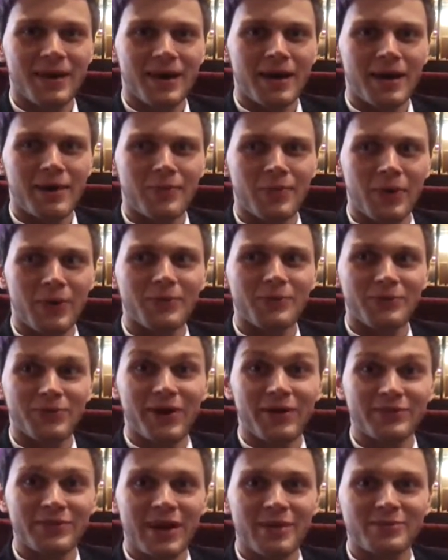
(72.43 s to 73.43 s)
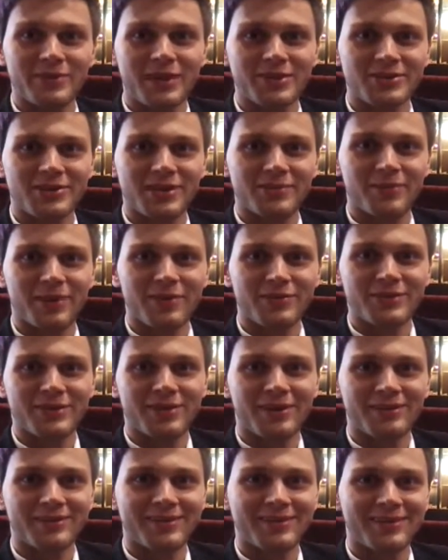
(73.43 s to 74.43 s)
Uh, no, five times actually, believe it
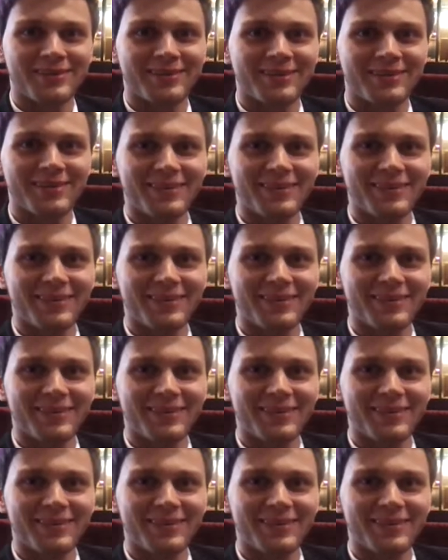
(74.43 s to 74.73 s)
or not.